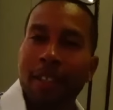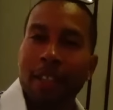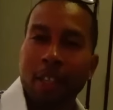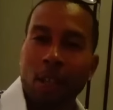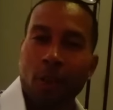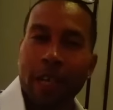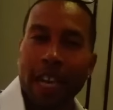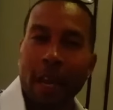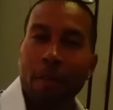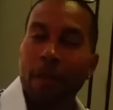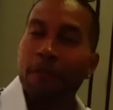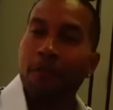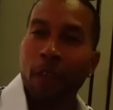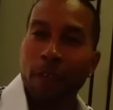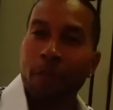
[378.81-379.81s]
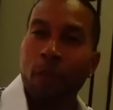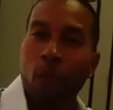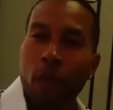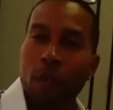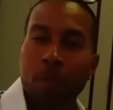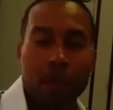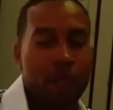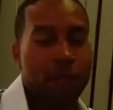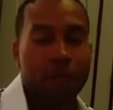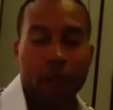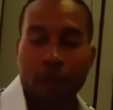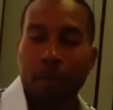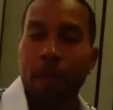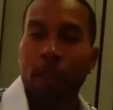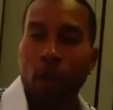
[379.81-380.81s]
You know, camp is fun for us, but it's
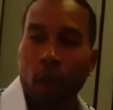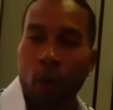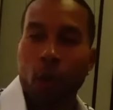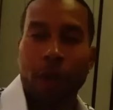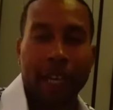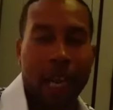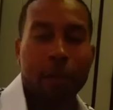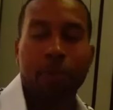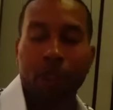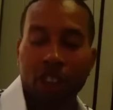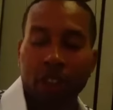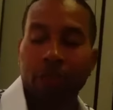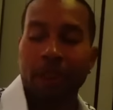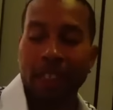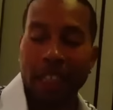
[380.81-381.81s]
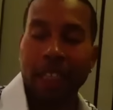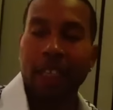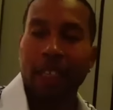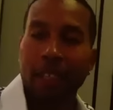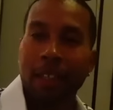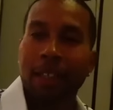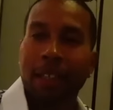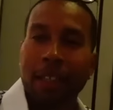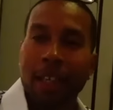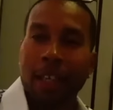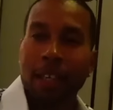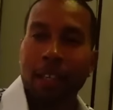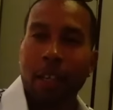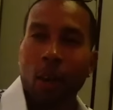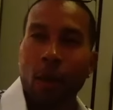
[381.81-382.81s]
very much hard work, and I push him to the end,
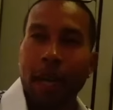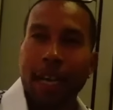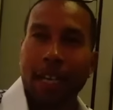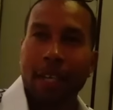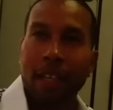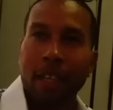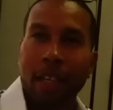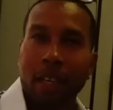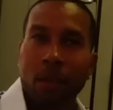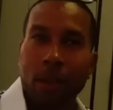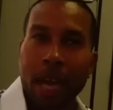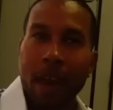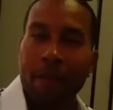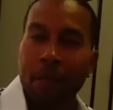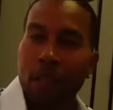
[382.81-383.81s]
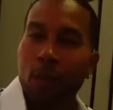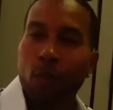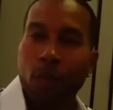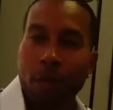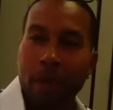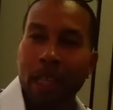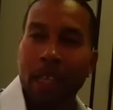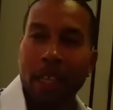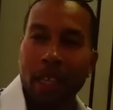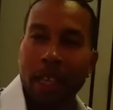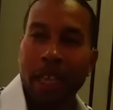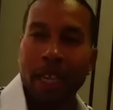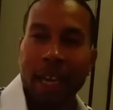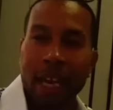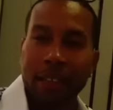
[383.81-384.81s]
you know, and uh, we have a good remedy,
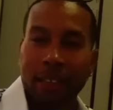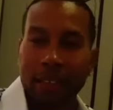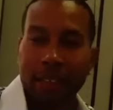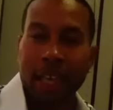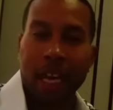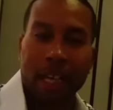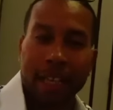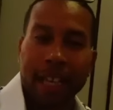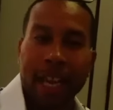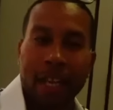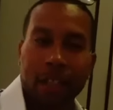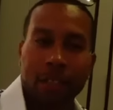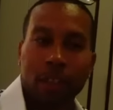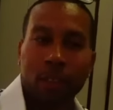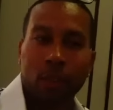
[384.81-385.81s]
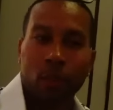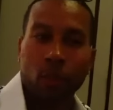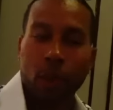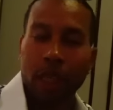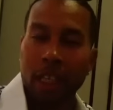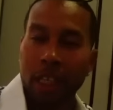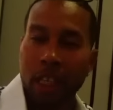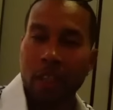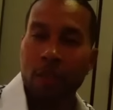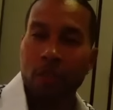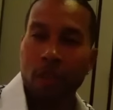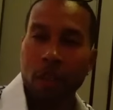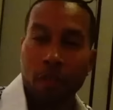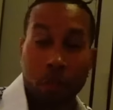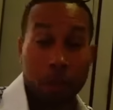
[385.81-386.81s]
and I just kind of cater to what he needs
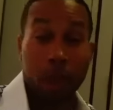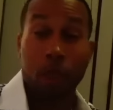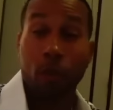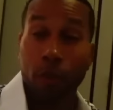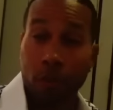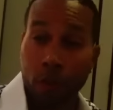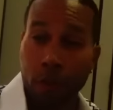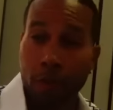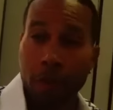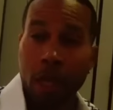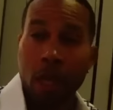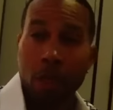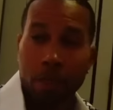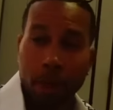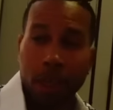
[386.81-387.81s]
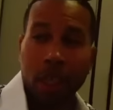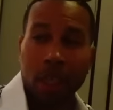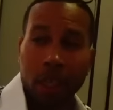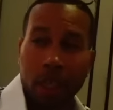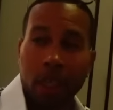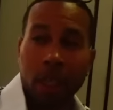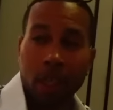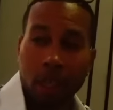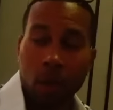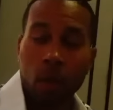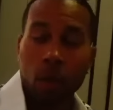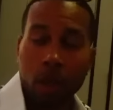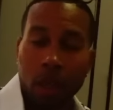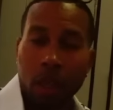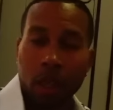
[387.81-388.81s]
for me to do for him. But he, he
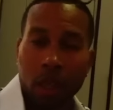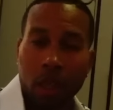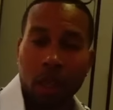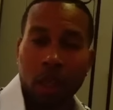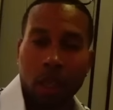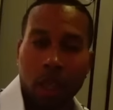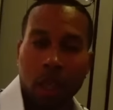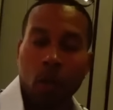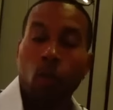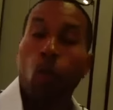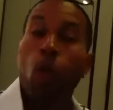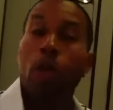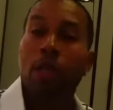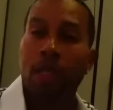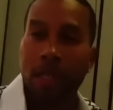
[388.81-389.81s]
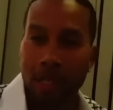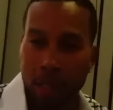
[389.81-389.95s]
goes, he, he wants this